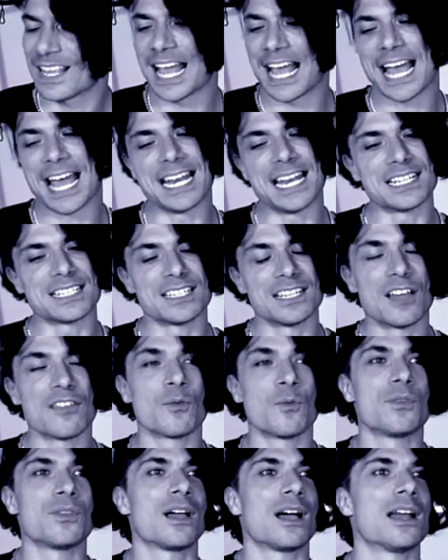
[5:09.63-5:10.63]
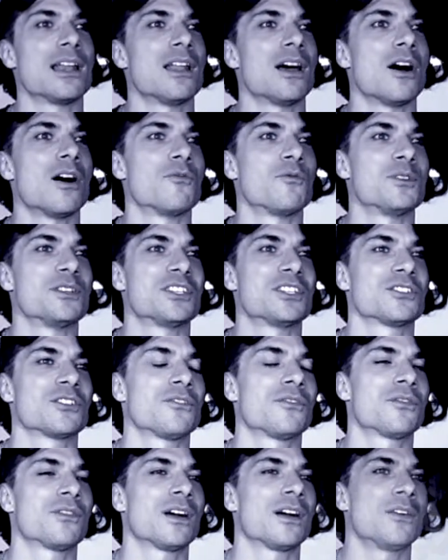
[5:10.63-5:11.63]
And there's another one that I love, which is off
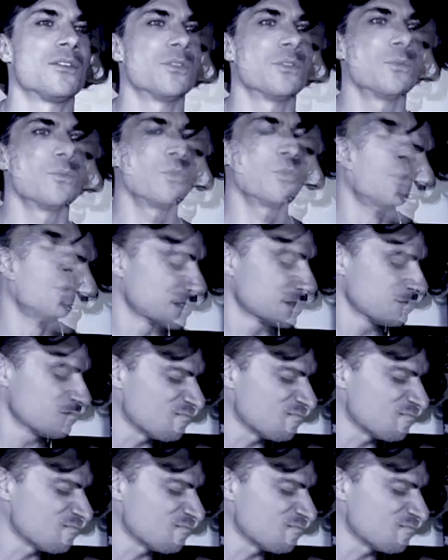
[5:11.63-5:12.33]
Fly on the Walls.